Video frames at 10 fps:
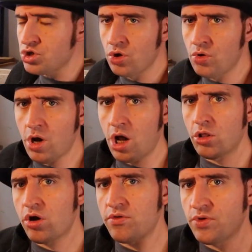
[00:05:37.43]
So
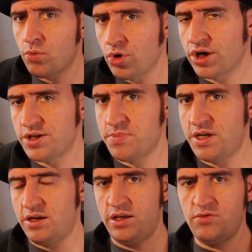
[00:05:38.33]
a lot of the work has
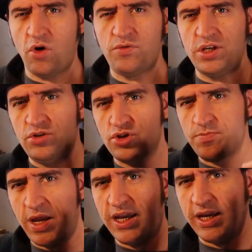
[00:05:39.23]
been involved in
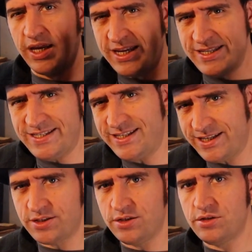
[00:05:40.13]
just making it
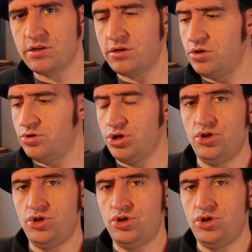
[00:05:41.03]
consistent and